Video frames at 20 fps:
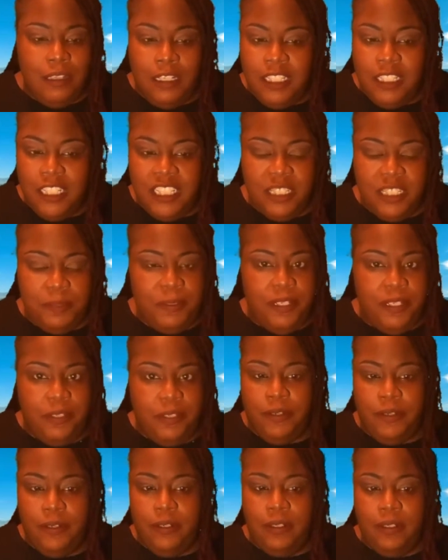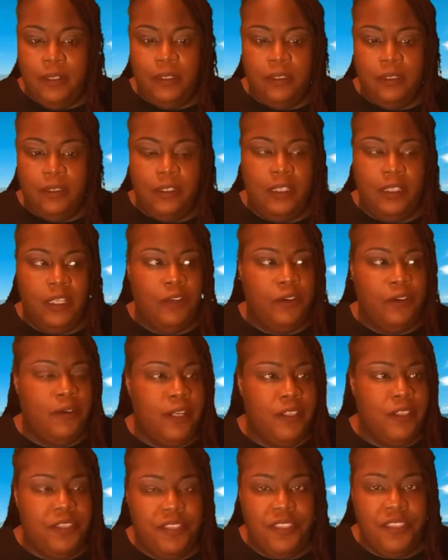a good speaker. They're
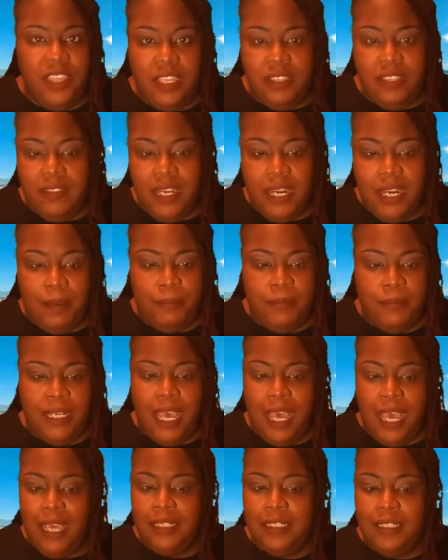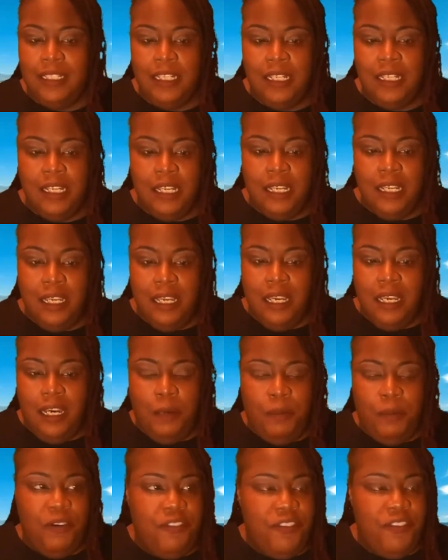going to think that I'm not
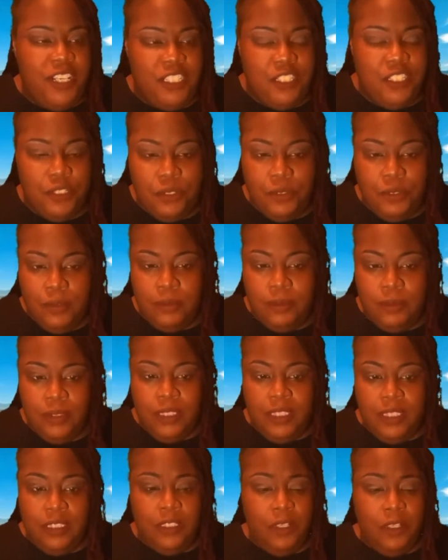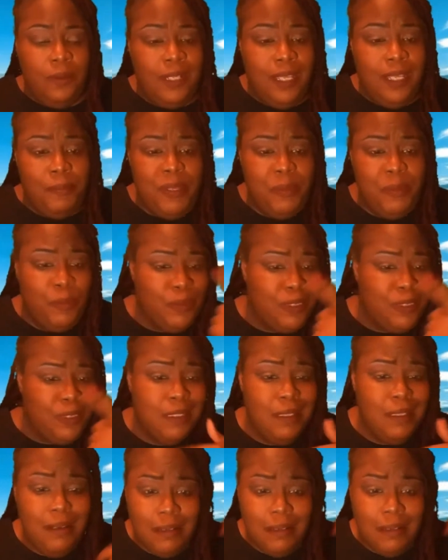a professional. Don't let people's
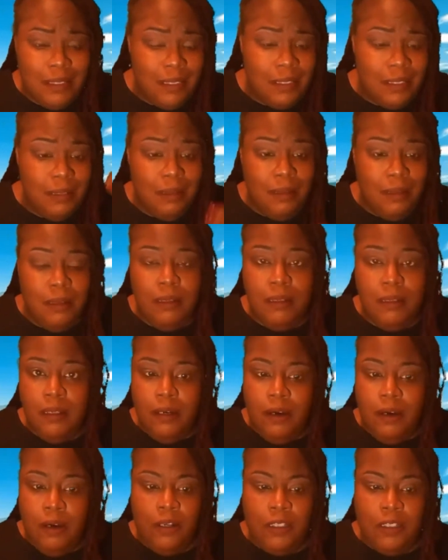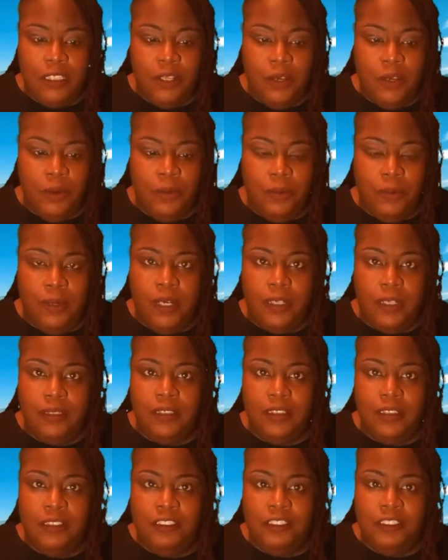looks also
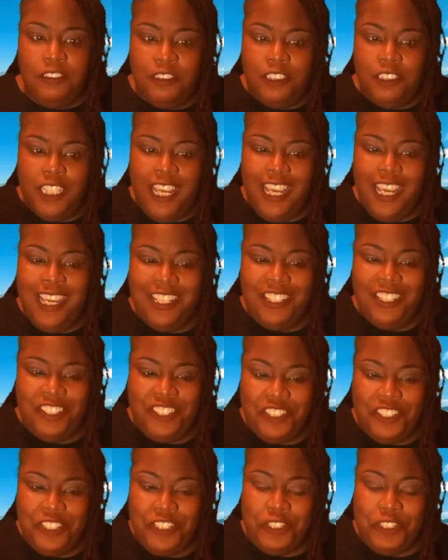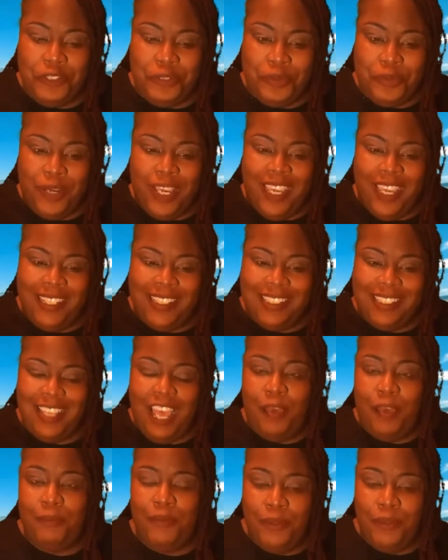change you and
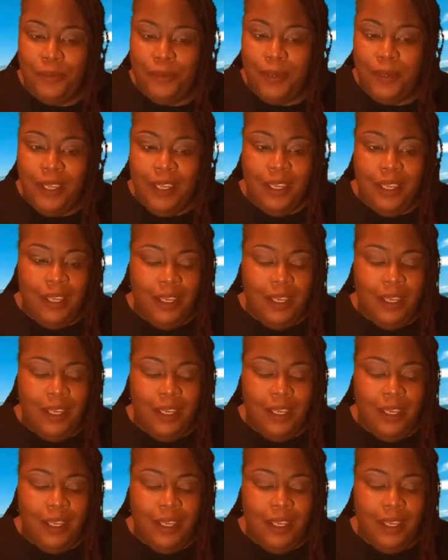stop you.